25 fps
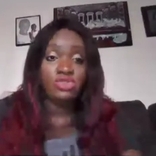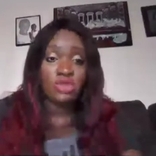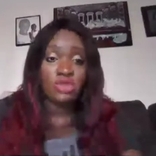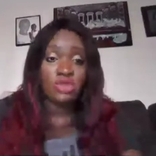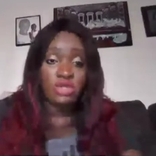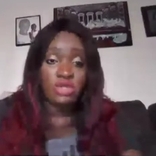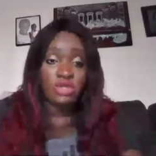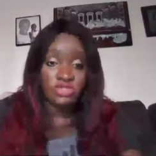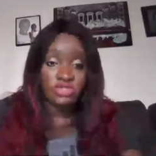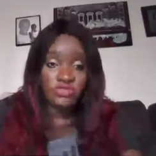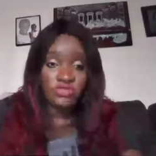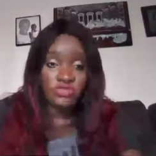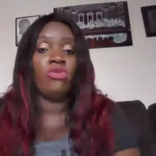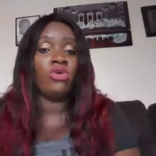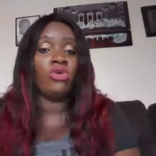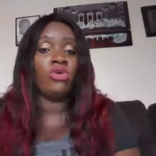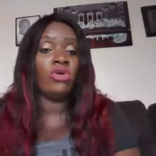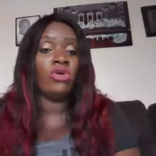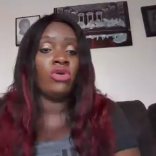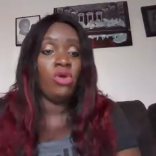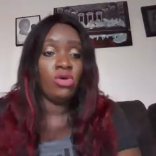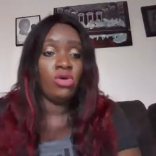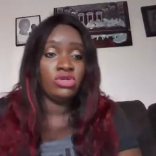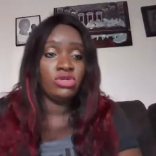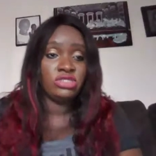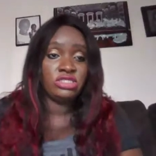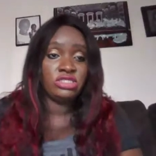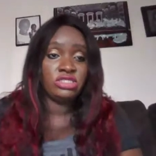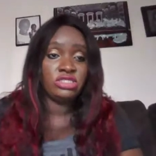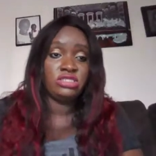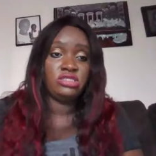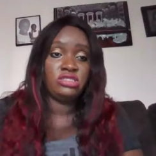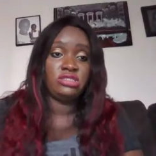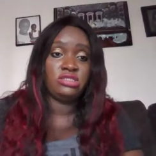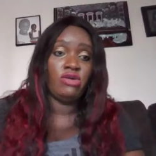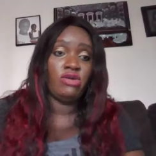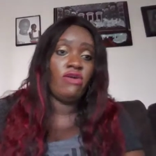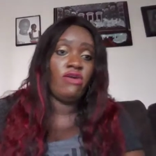so for
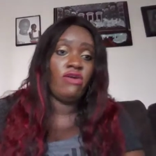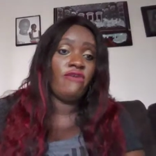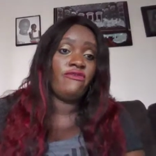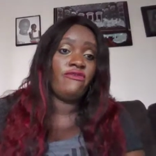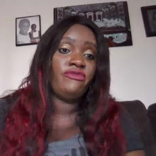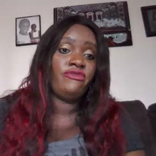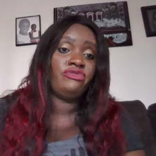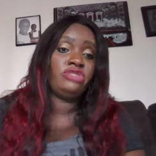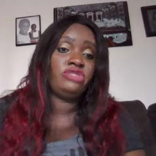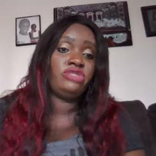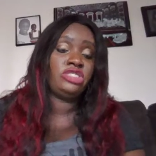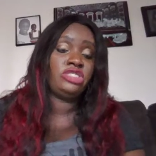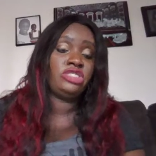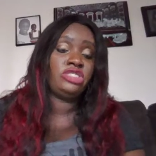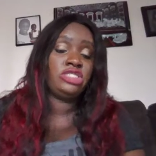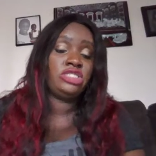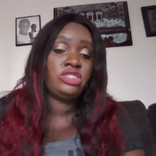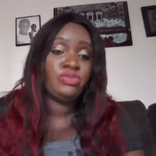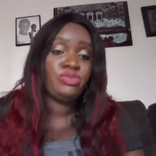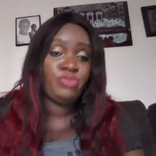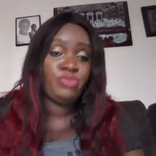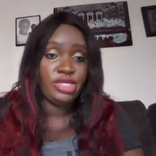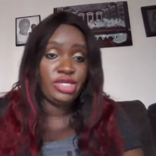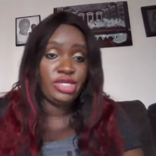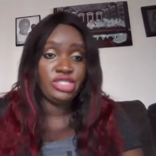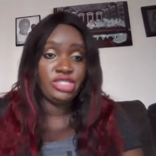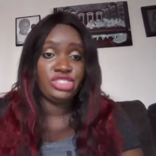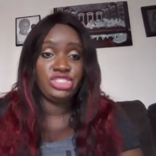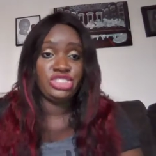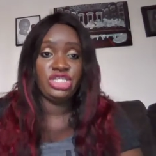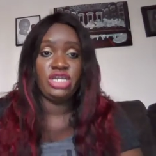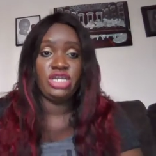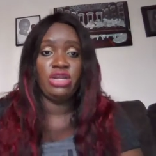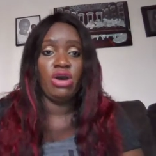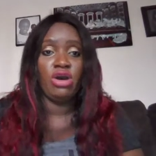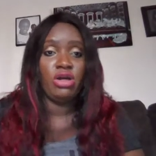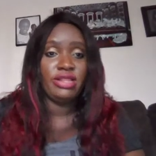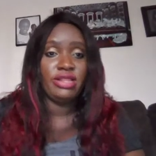causes of
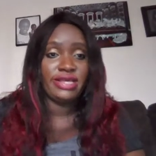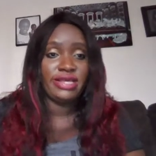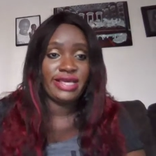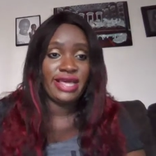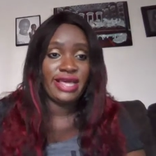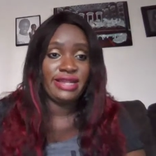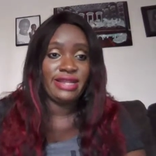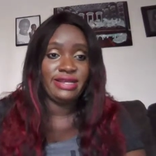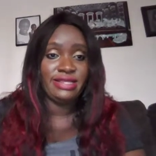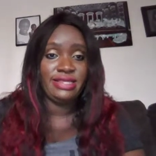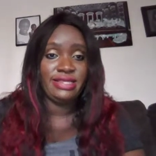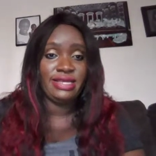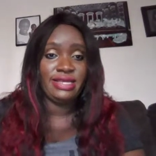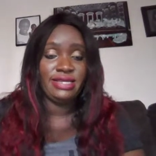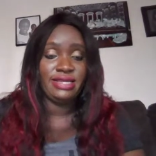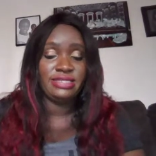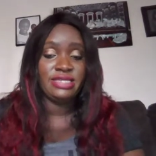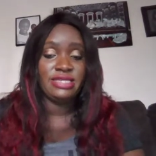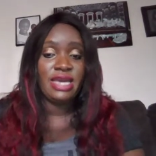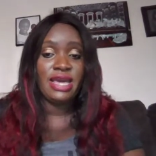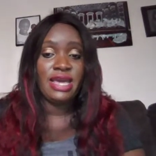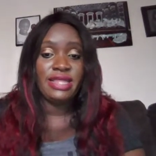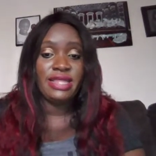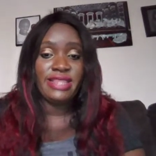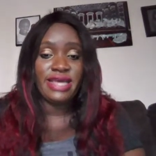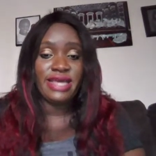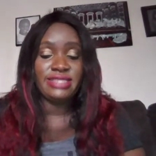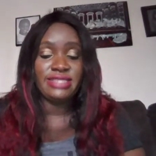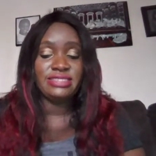speech and all that kind of thing,